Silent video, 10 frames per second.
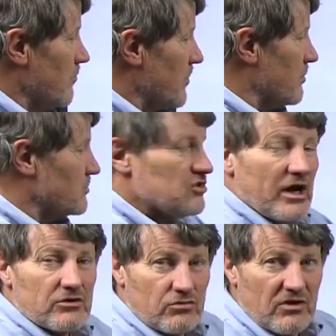But it was
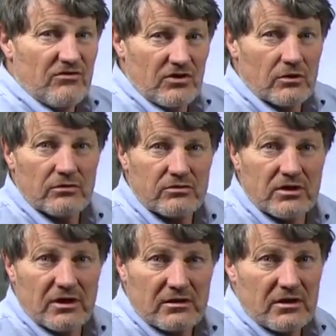not trivial
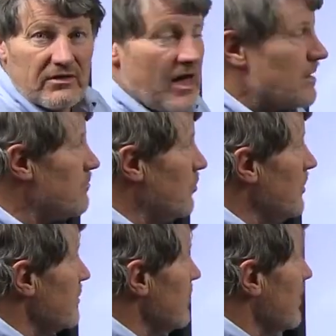to get to that
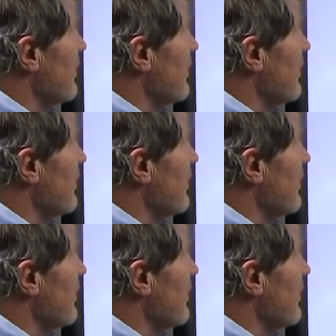point.